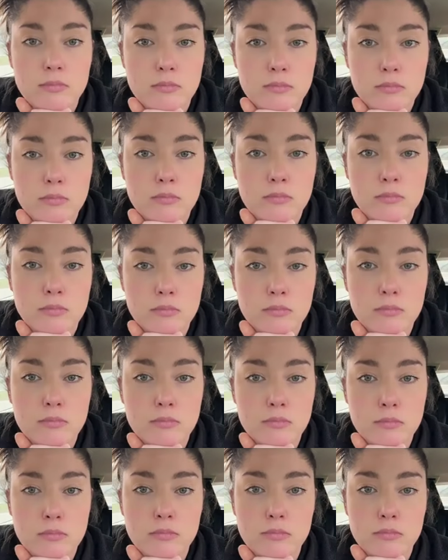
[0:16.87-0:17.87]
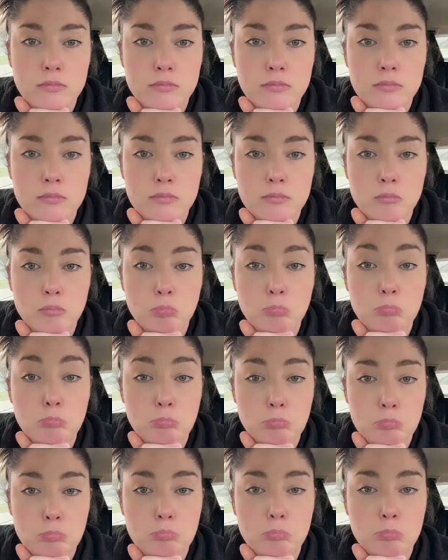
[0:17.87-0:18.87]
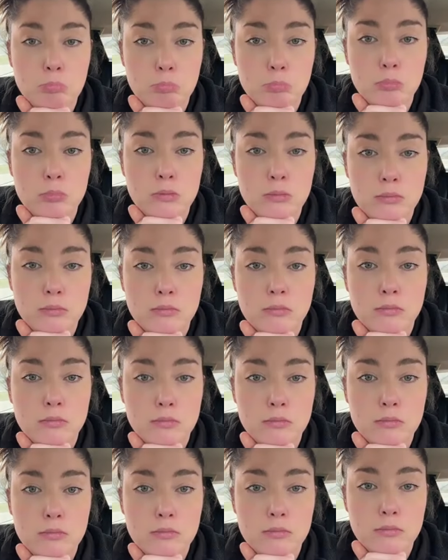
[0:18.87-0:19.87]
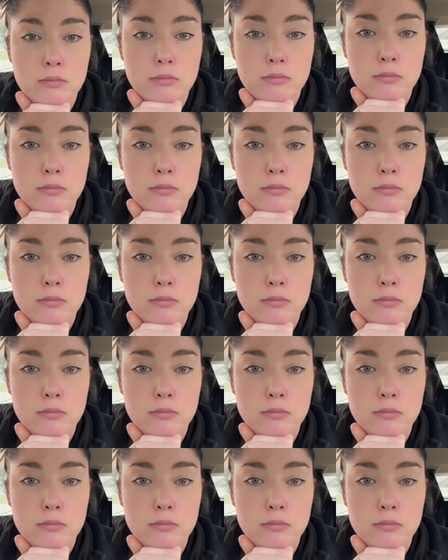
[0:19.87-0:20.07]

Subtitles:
[no speech]